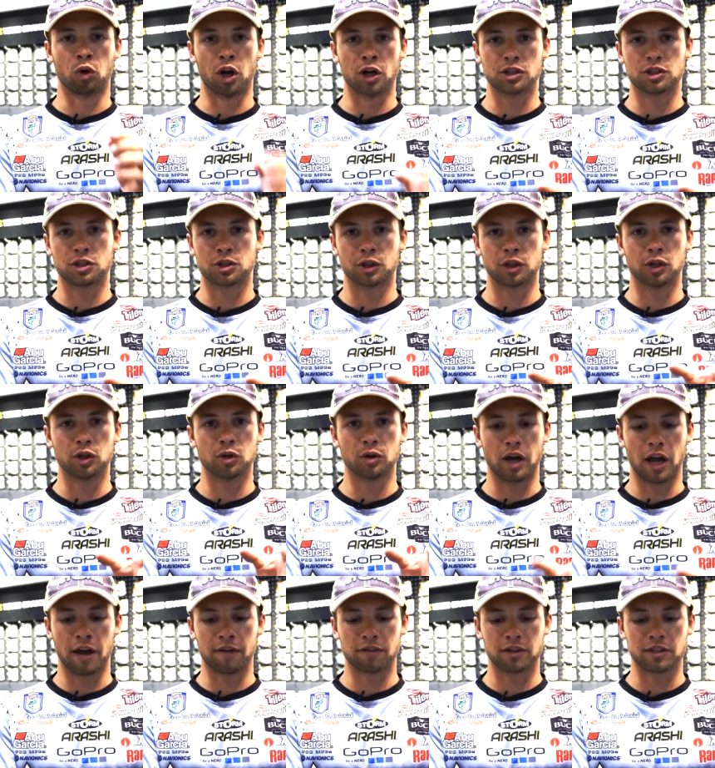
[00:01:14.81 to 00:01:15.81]
run true
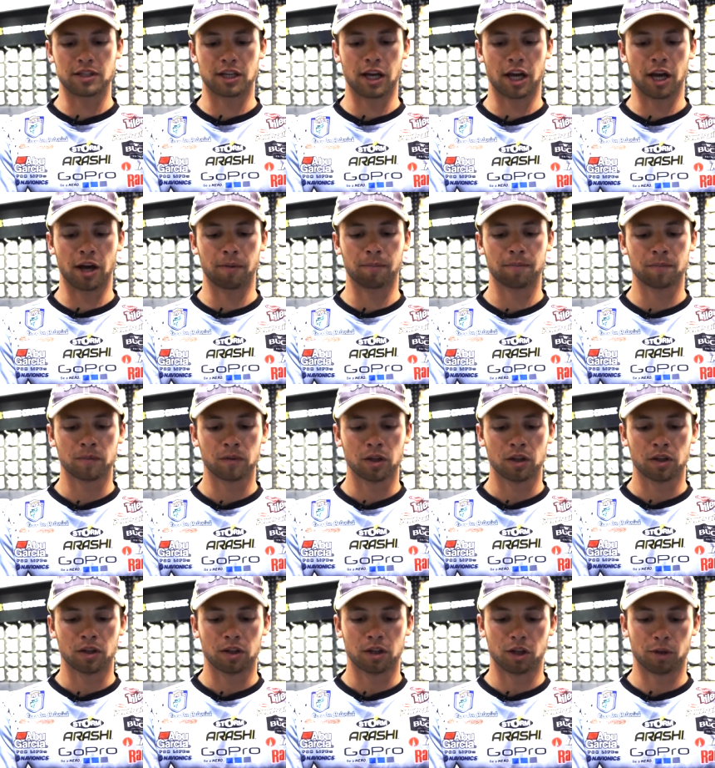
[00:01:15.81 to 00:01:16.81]
every time,
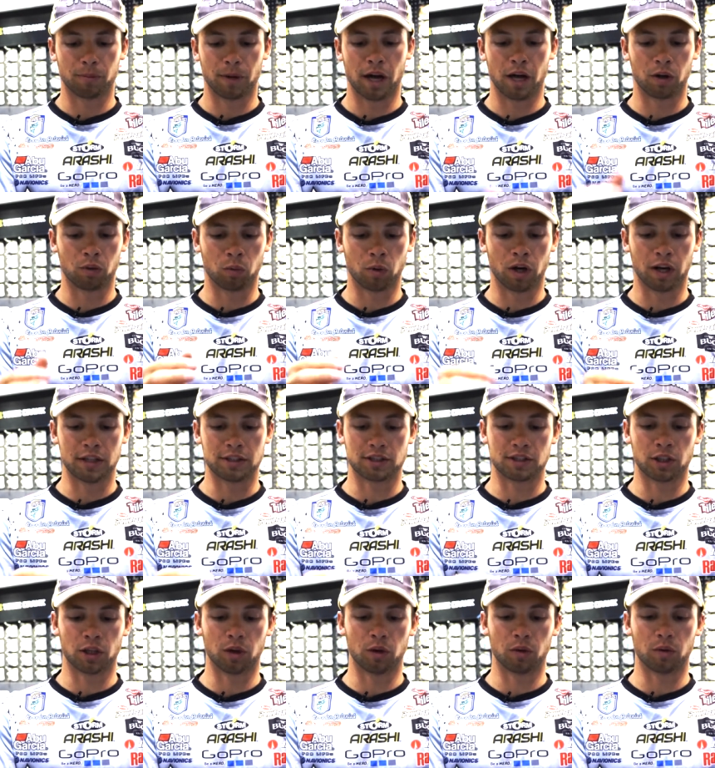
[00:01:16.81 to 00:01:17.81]
no matter what. And
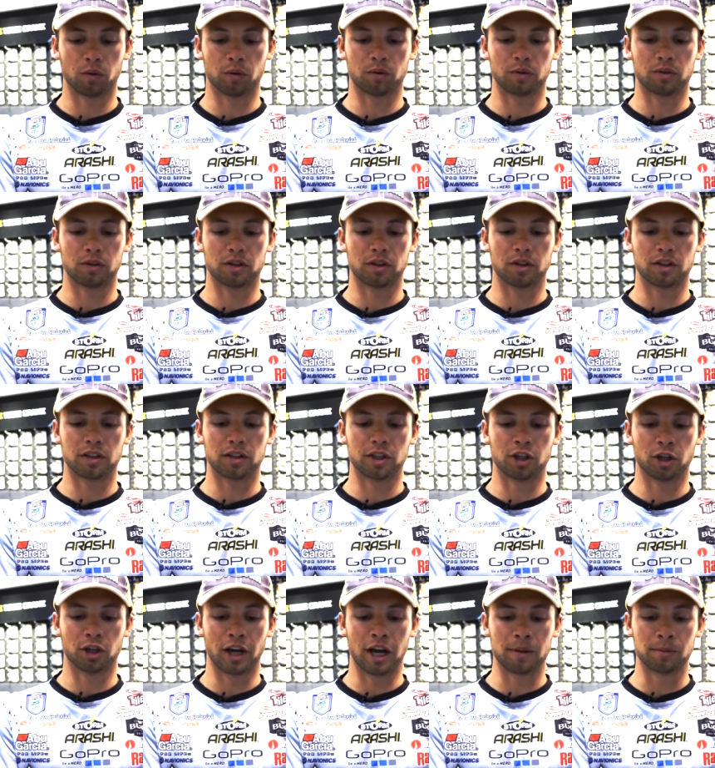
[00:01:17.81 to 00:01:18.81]
so
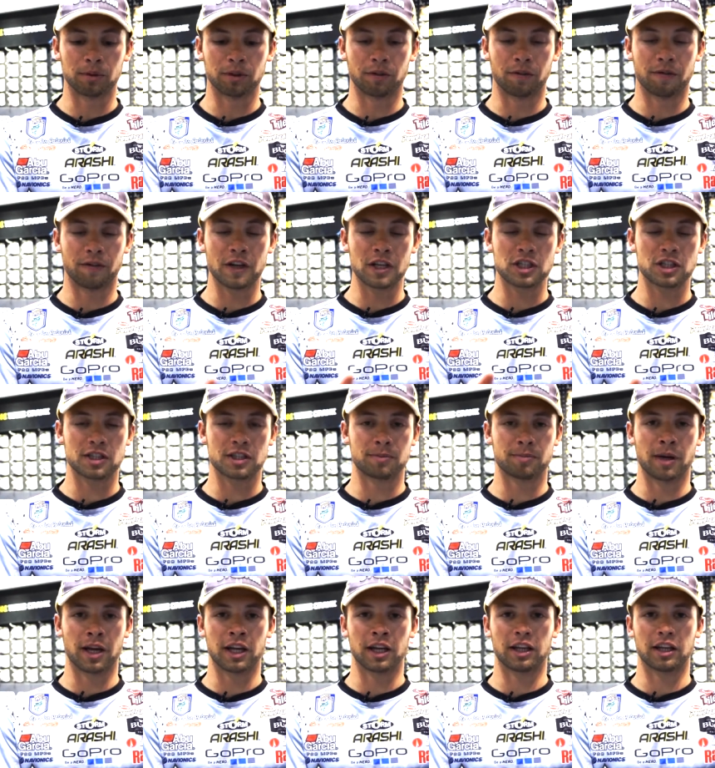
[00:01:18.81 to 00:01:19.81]
you're able to fish this
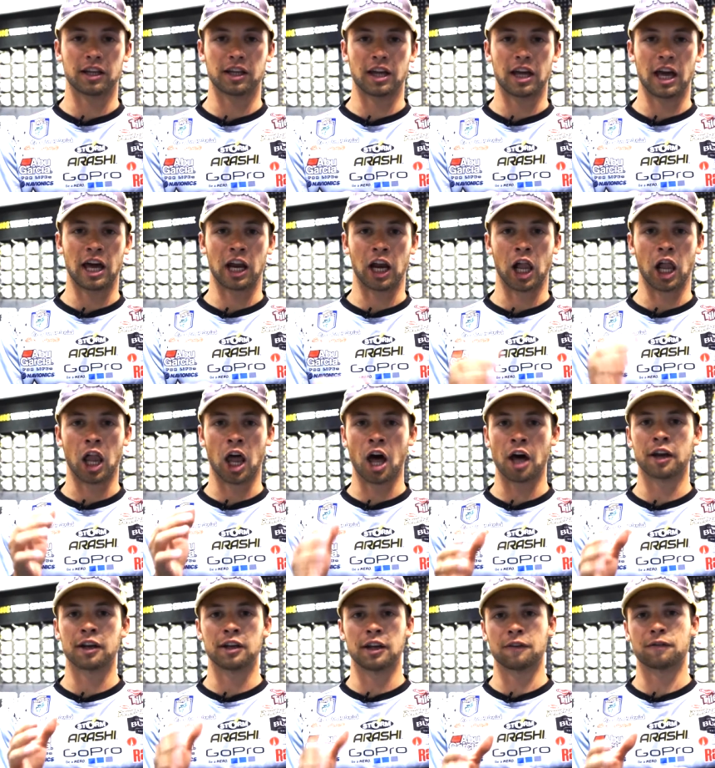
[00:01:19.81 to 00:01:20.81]
bait at a
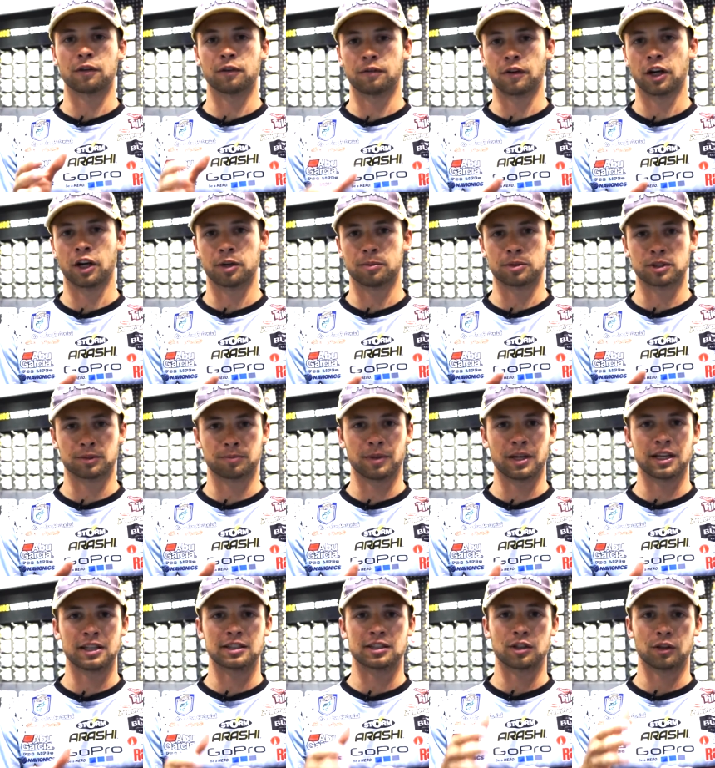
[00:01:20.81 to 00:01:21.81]
lot of different variable
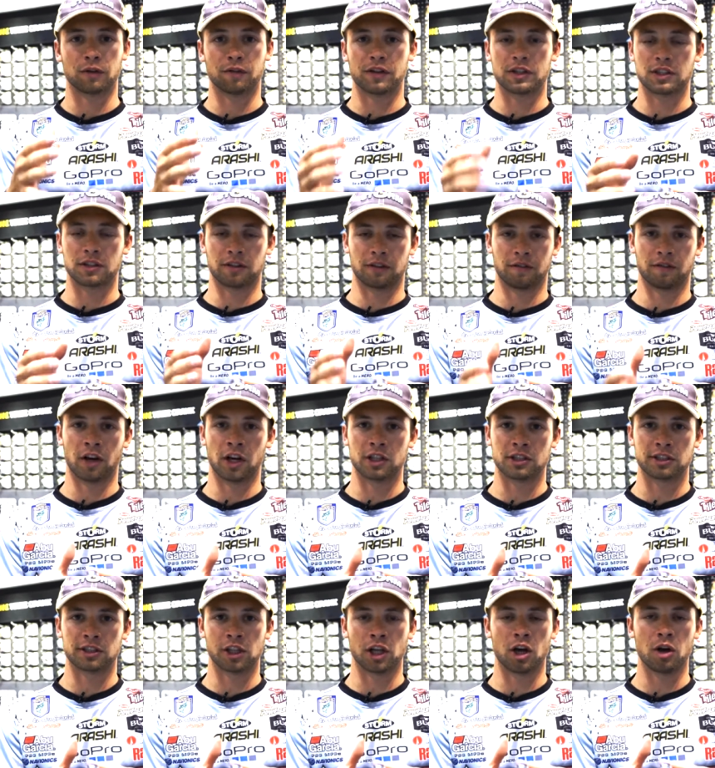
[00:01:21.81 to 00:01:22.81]
speeds. You can fish it very
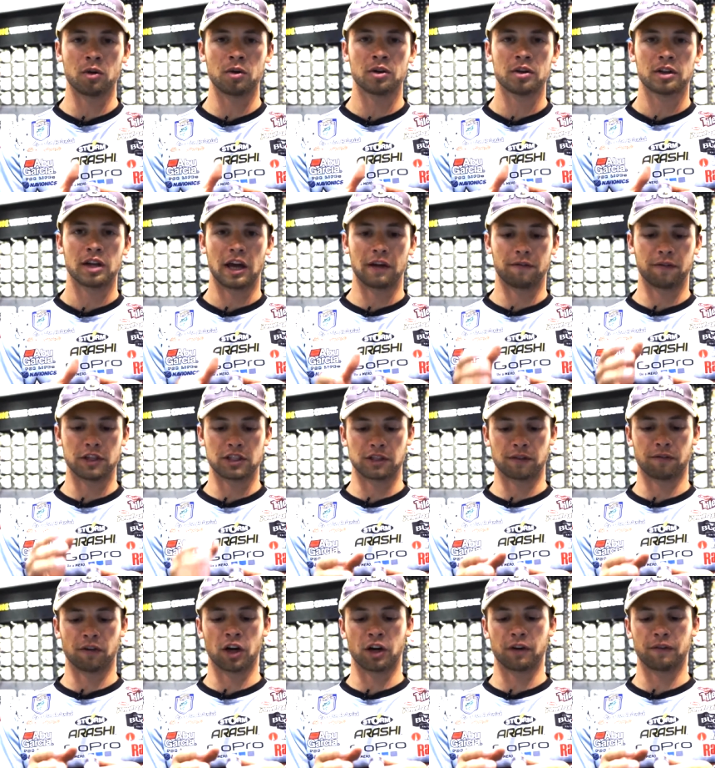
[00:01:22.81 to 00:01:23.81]
slow and fish it
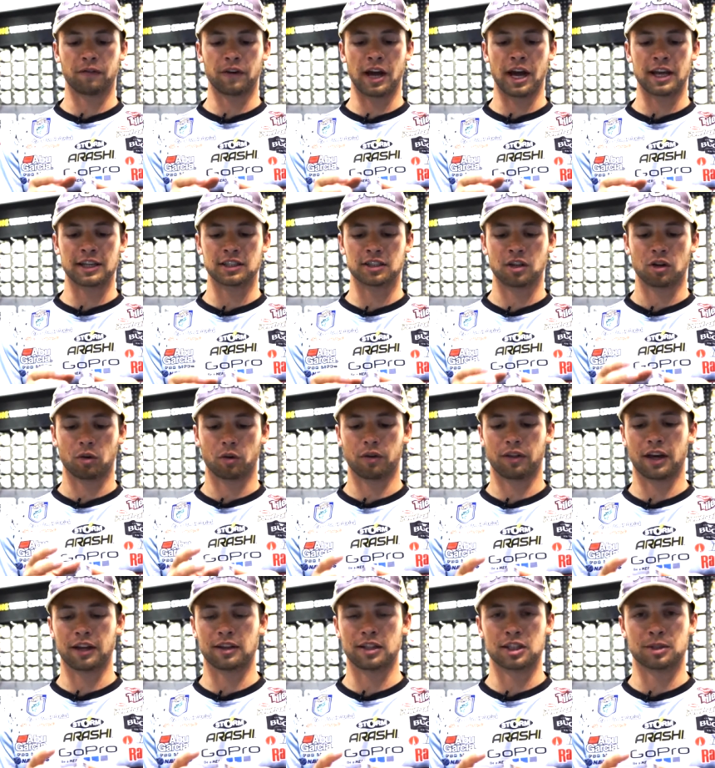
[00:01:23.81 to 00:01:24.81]
very fast
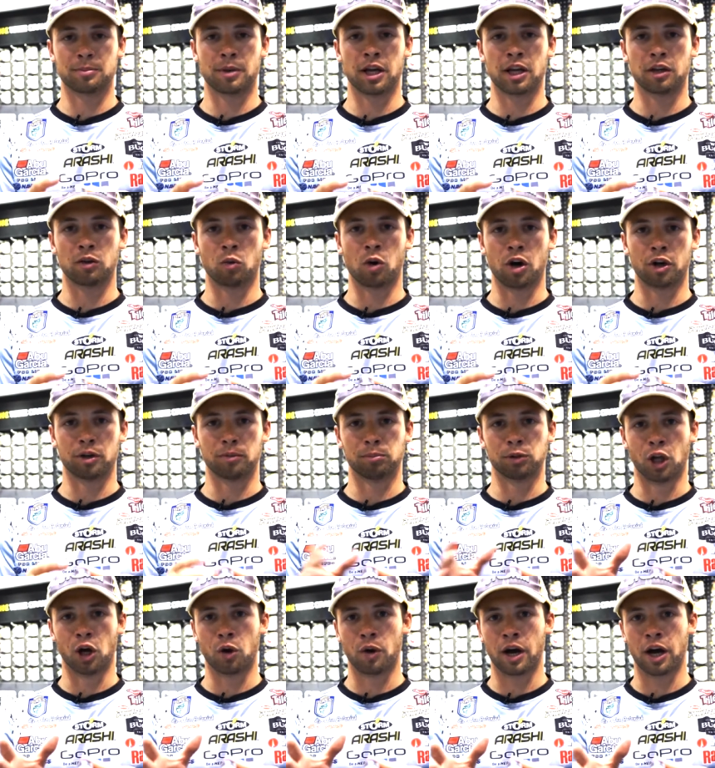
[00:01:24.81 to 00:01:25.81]
without this bait wanting to
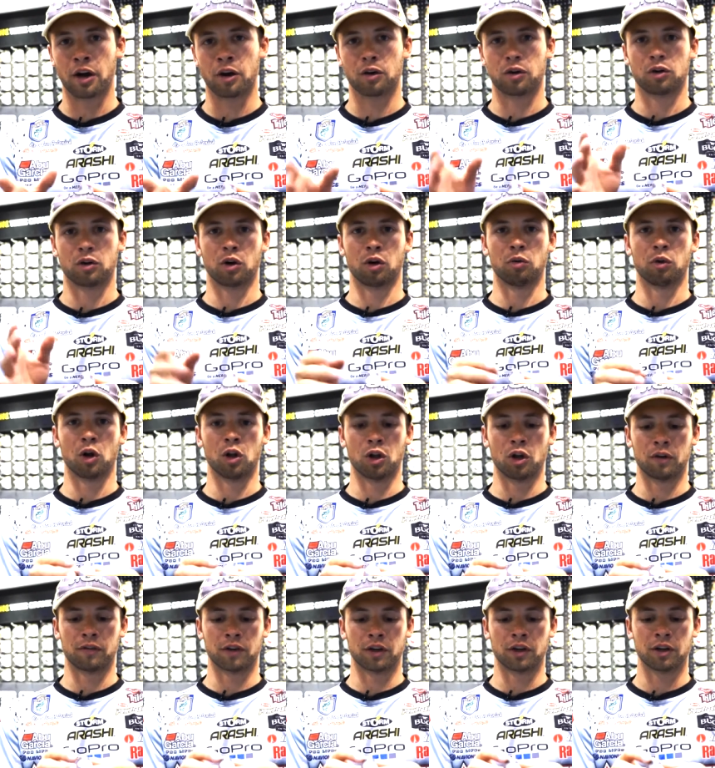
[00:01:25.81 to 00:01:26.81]
blow out or roll
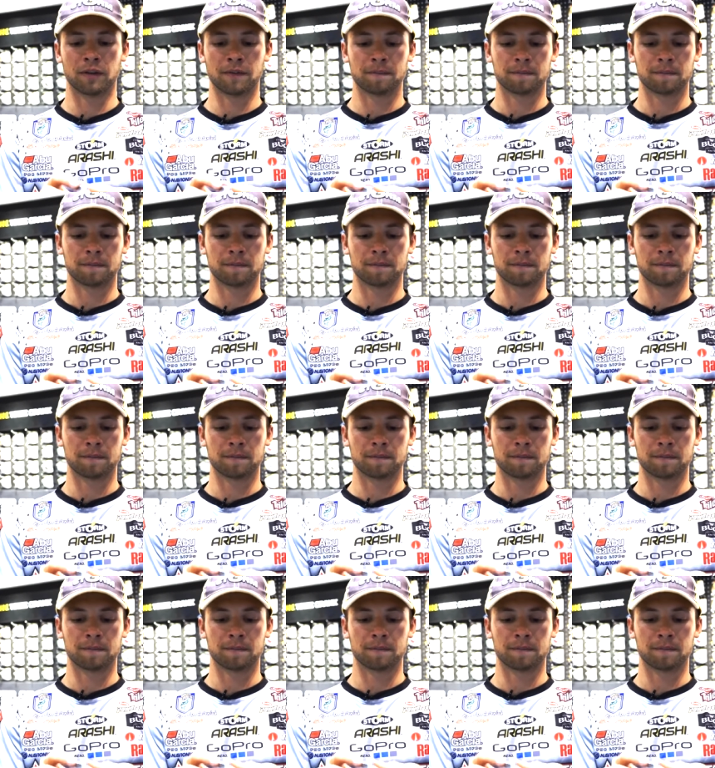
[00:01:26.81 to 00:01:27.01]
over.